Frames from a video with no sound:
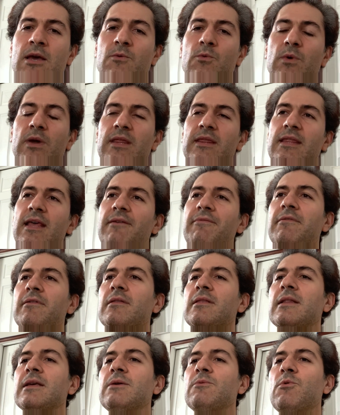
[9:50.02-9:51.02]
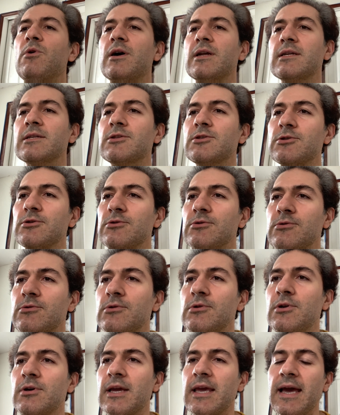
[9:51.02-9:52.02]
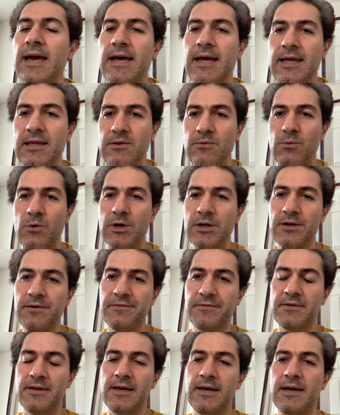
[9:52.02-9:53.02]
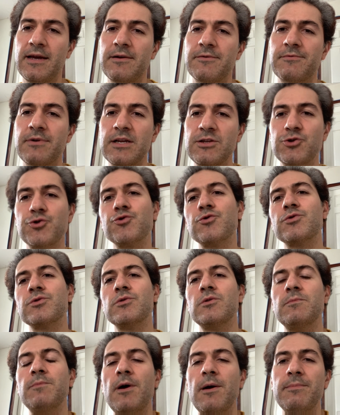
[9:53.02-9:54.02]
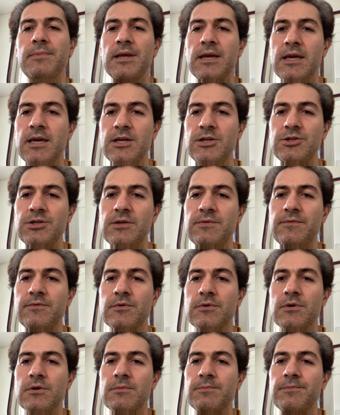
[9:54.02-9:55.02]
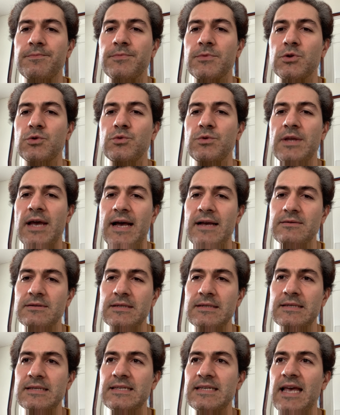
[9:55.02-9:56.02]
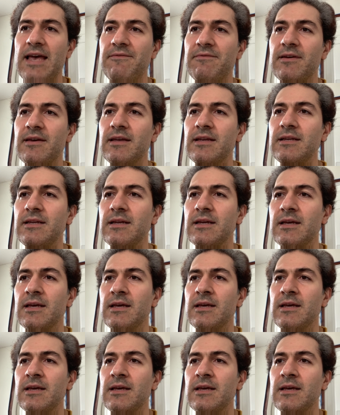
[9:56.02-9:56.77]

we definitely wanted to look at one of the Red Journal publication for 2007.